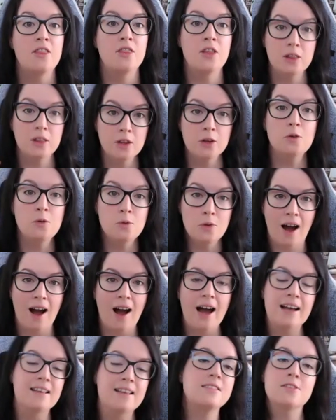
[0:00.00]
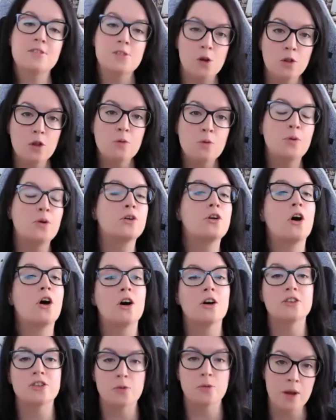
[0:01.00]
the little guys, the
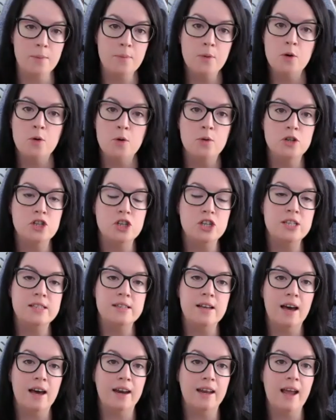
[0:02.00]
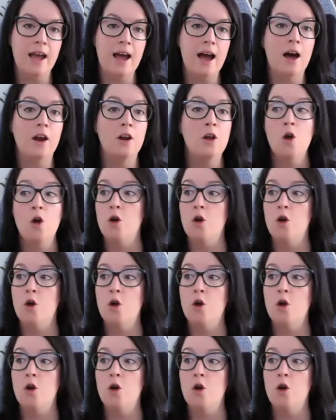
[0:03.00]
solopreneurs, the people who are just starting out,